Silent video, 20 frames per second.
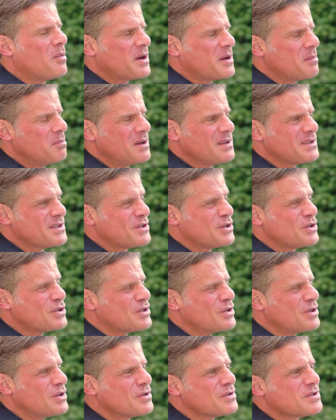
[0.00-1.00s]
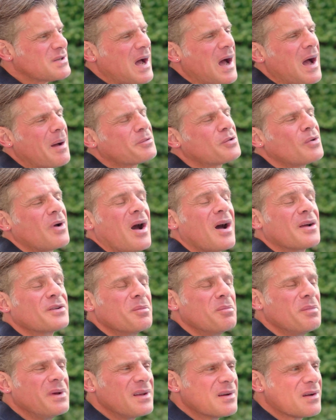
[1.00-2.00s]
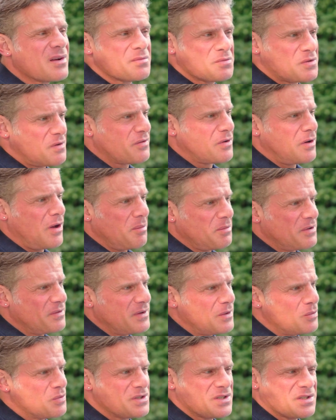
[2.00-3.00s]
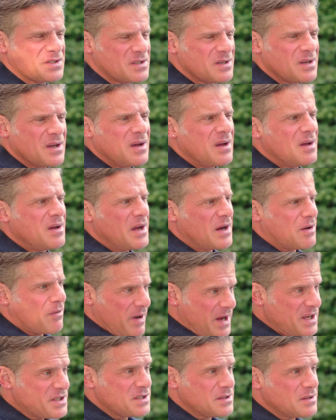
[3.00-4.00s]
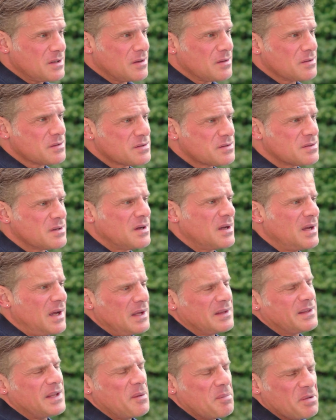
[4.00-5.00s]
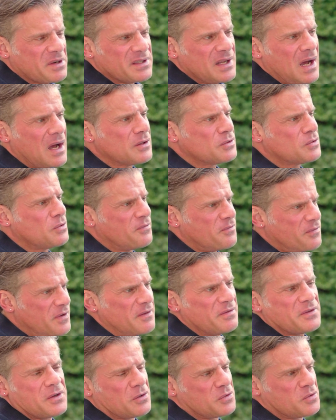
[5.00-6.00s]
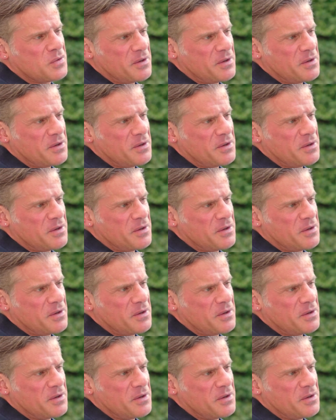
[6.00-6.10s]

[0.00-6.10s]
bodybuilders used to use up to 100 milligrams of clomiphene, which is a crazy dose, and taper down to 50 or